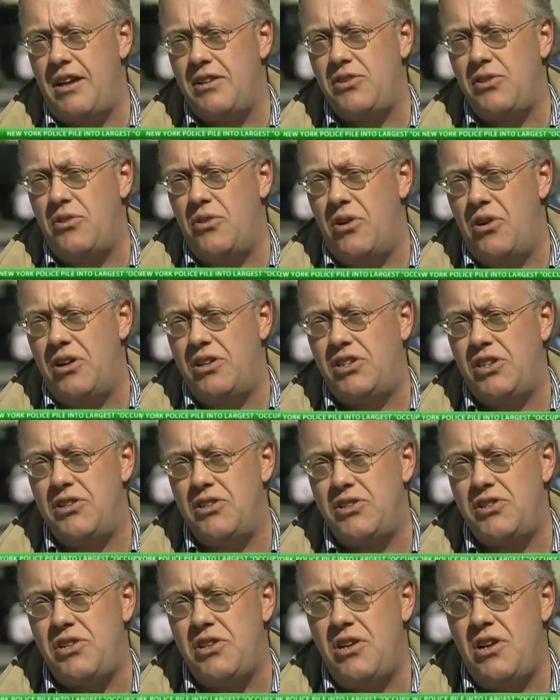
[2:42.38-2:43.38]
at its
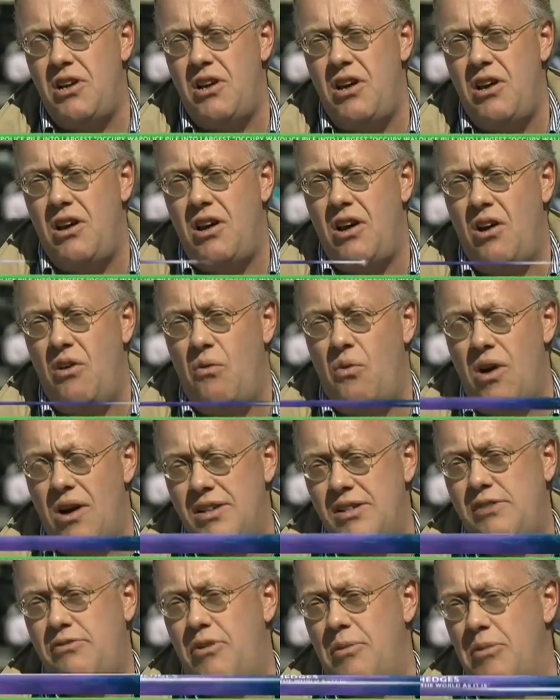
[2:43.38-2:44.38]
origins,
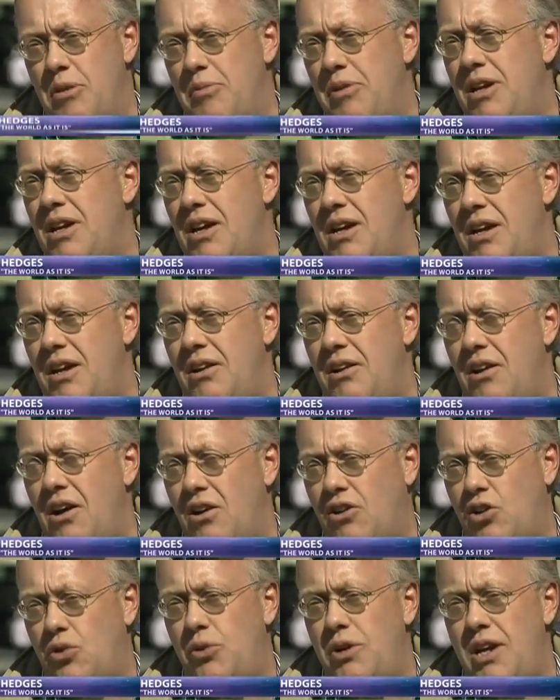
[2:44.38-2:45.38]
was from the beginning
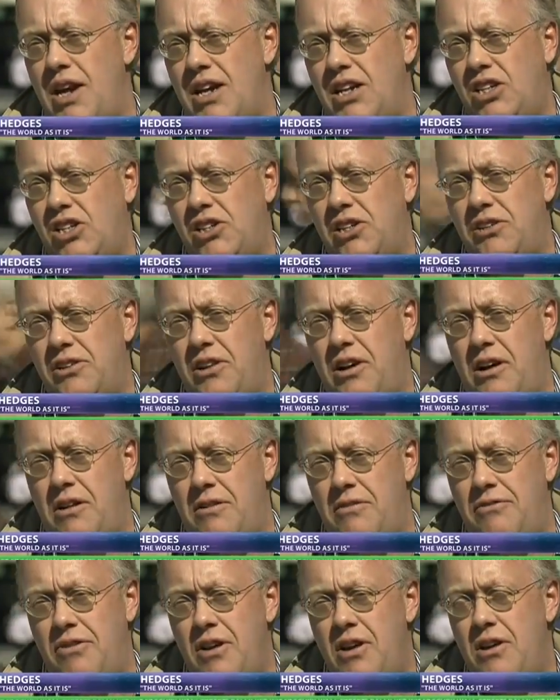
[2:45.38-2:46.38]
a creation
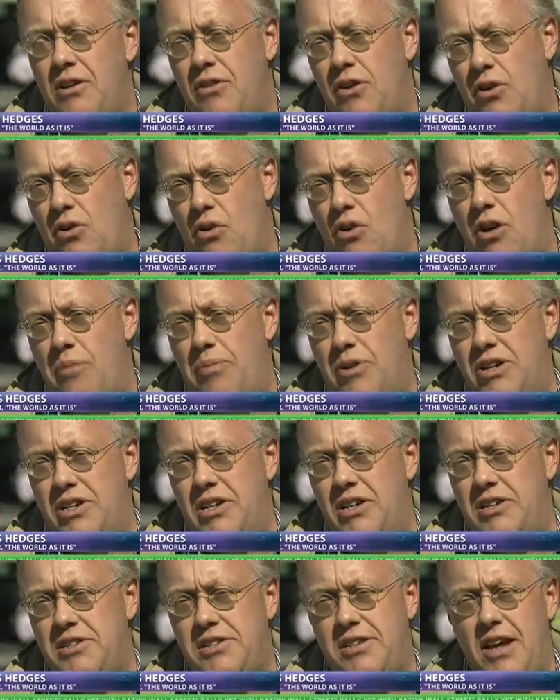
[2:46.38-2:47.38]
of the
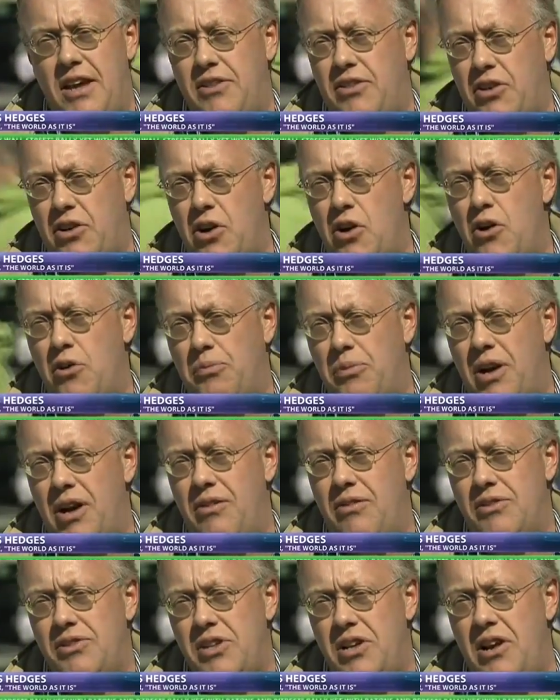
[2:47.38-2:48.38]
corporatists like the Koch
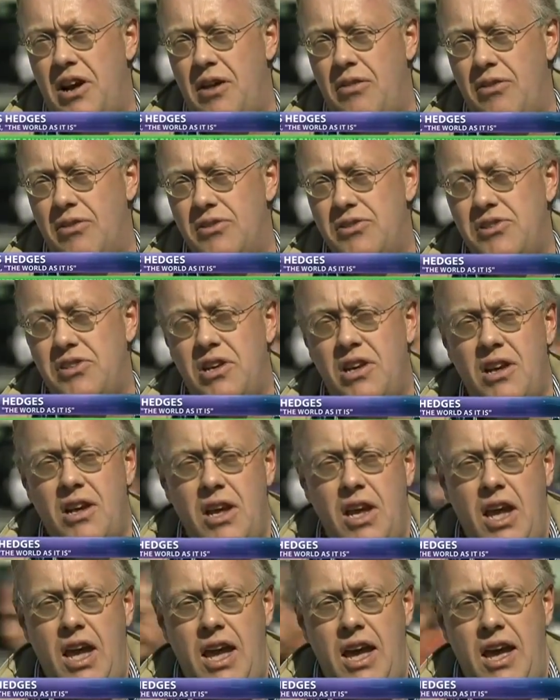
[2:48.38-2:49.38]
brothers and others.
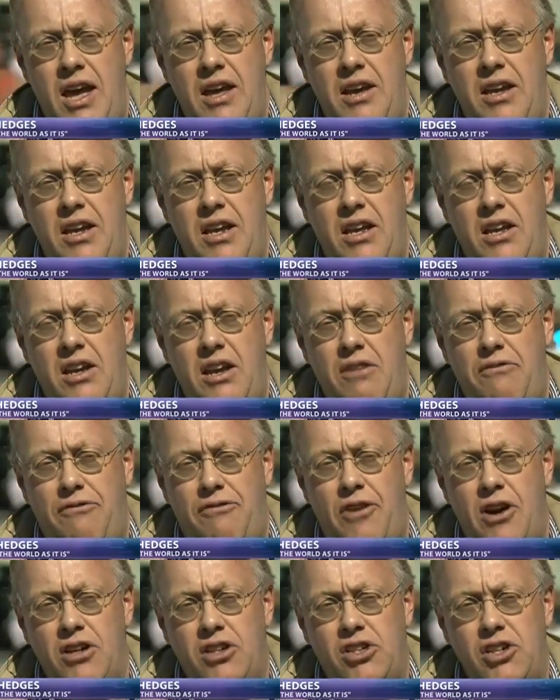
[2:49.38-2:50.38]
And it
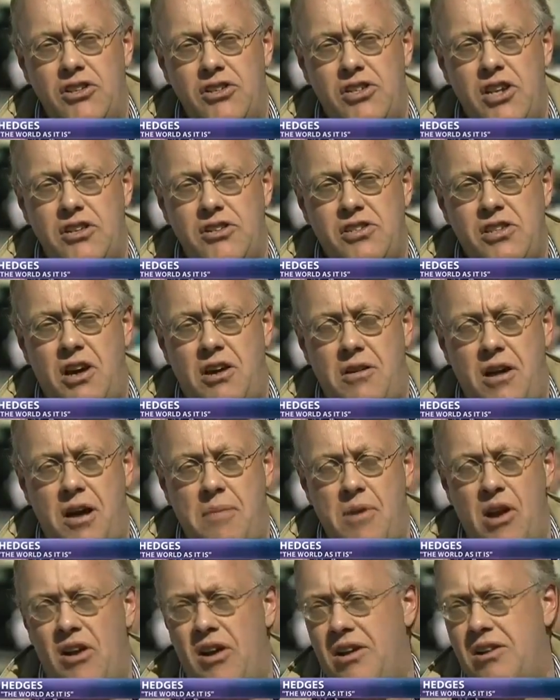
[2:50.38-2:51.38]
functions as
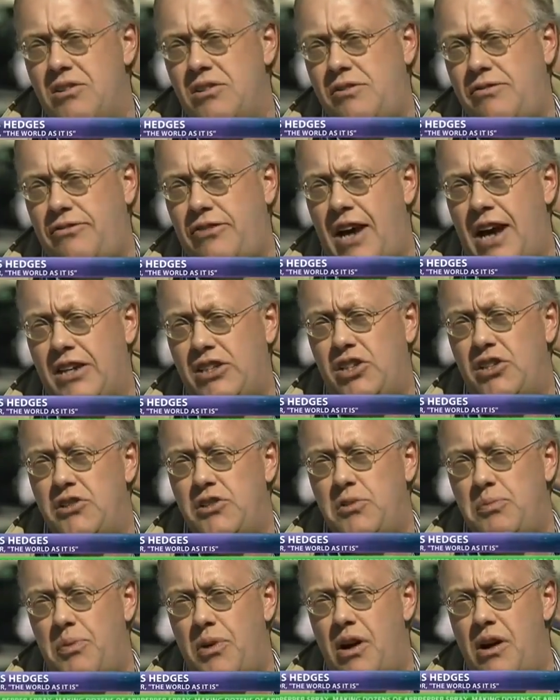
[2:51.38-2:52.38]
America's
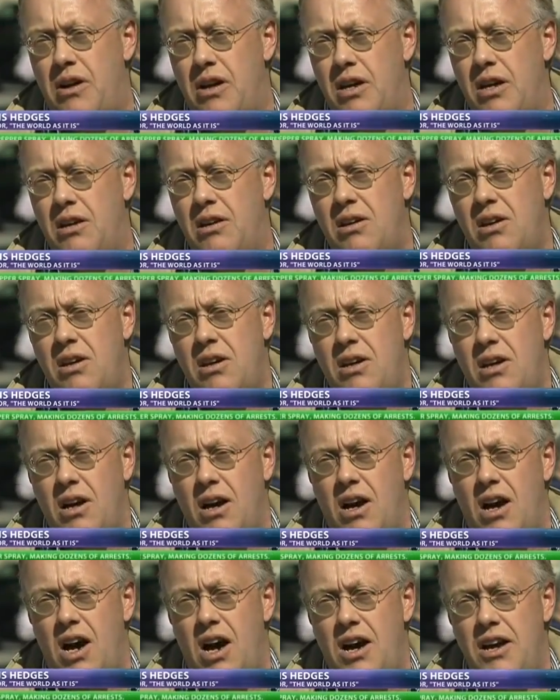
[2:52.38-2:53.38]
fascist party.
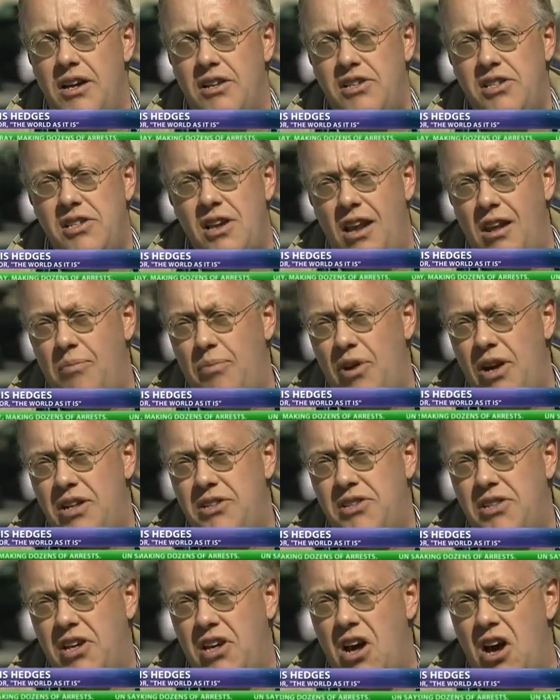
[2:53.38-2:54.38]
It
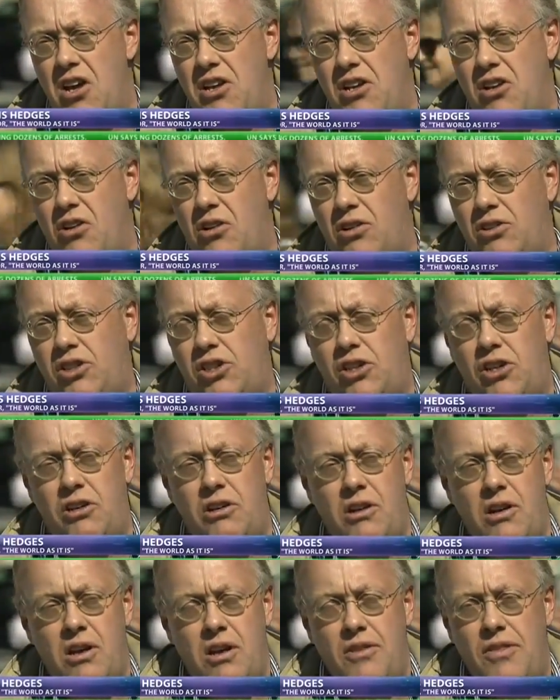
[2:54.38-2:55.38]
celebrates the gun
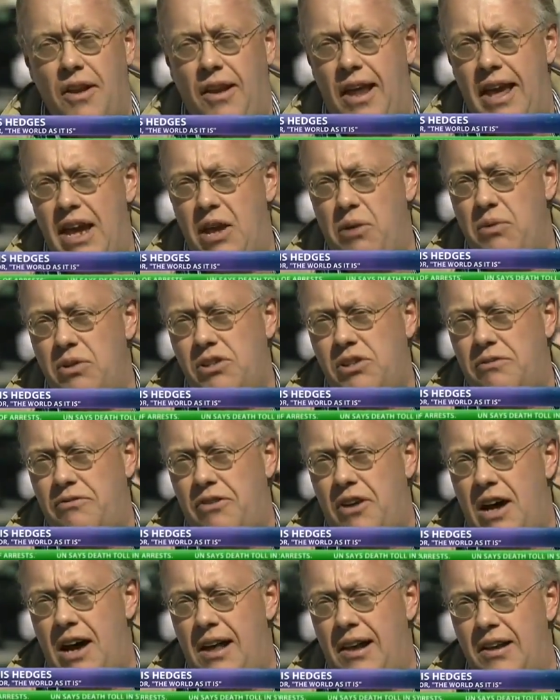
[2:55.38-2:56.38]
culture, the language
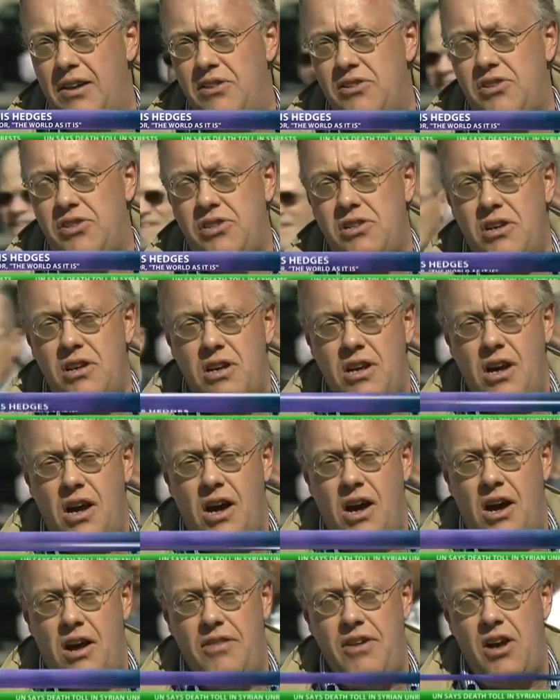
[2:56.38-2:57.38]
of violence,
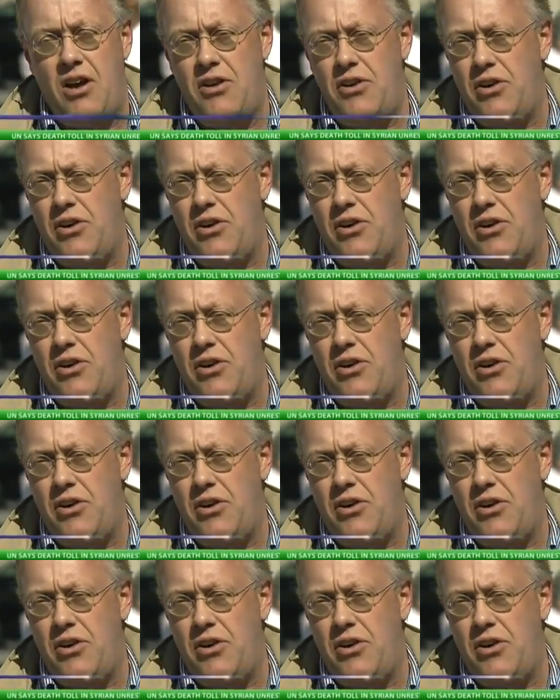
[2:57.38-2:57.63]
the